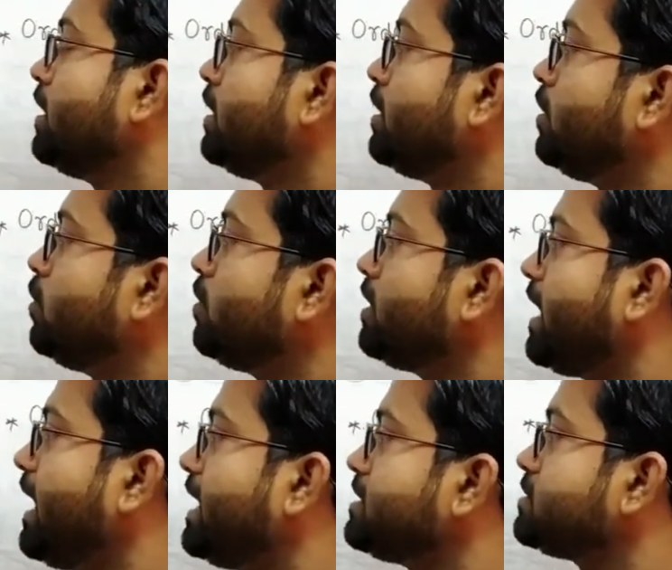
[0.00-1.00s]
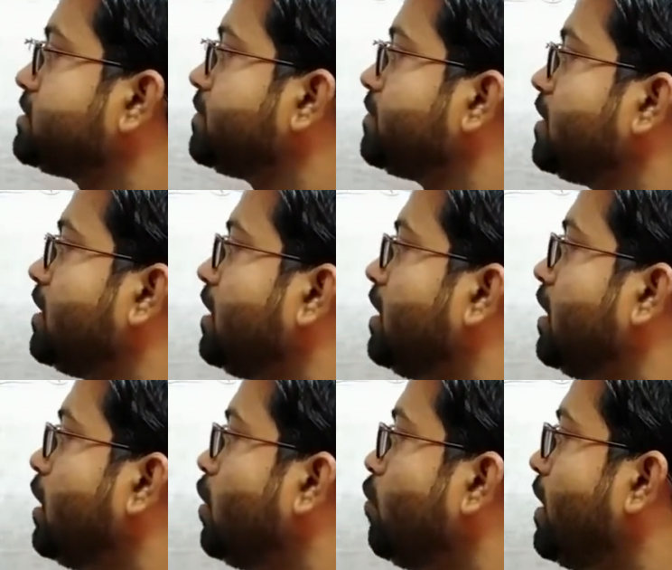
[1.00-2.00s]
known as
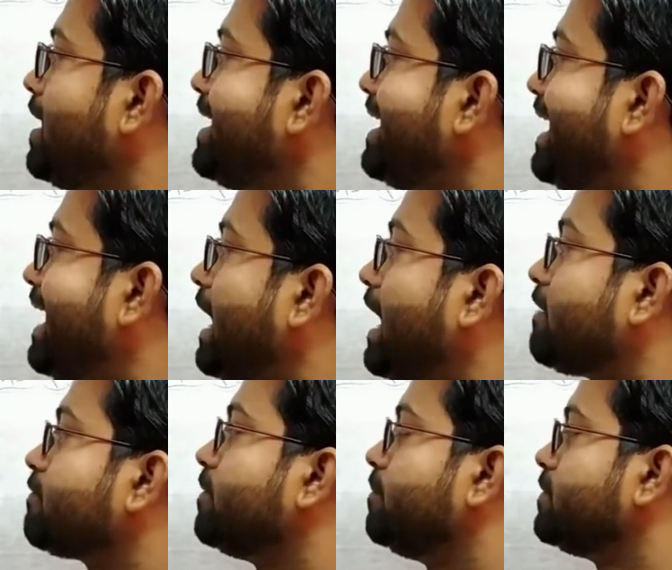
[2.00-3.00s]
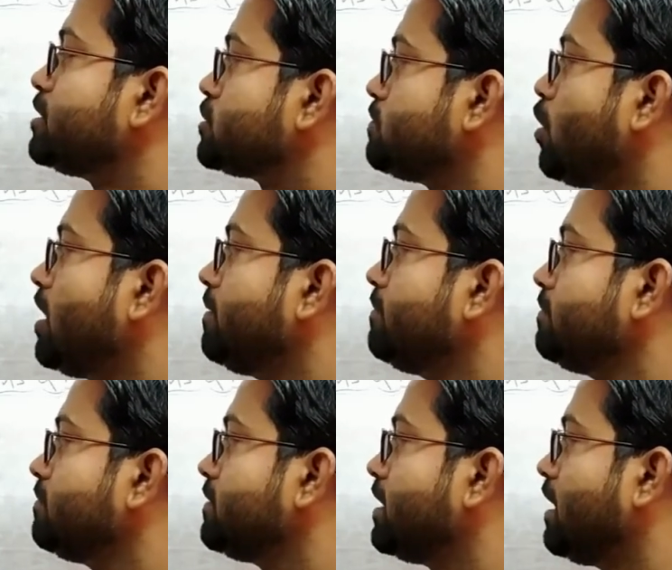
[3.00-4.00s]
1 FM, small m,
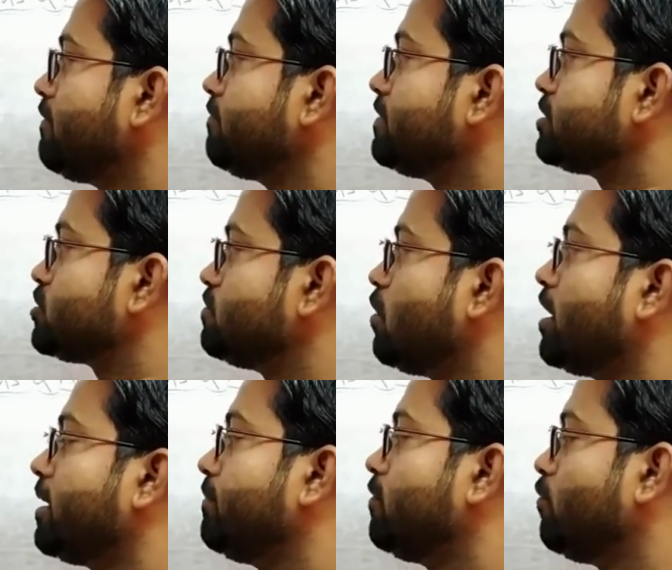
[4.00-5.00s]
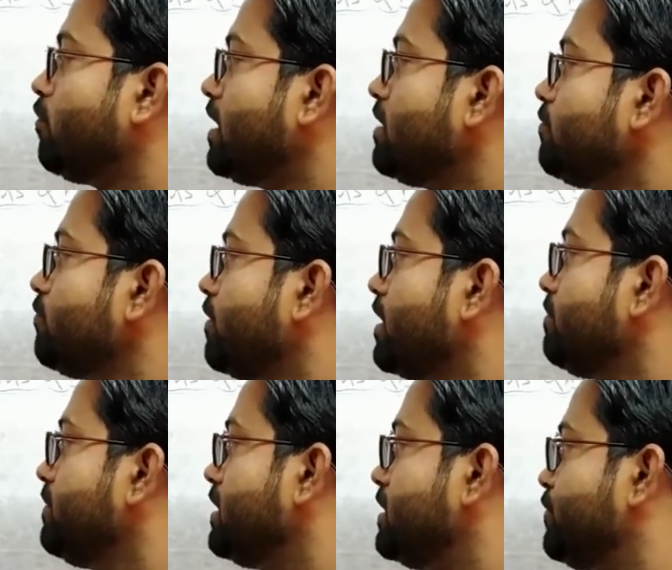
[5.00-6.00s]
F is small m. 1
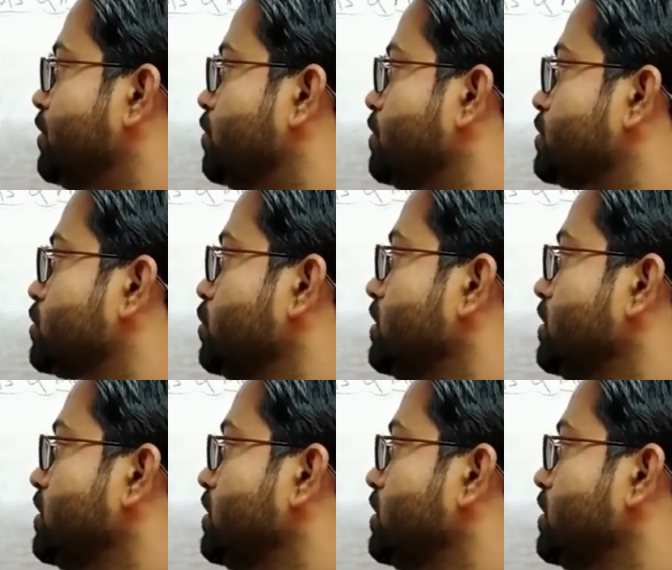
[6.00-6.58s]
Fermi is equals to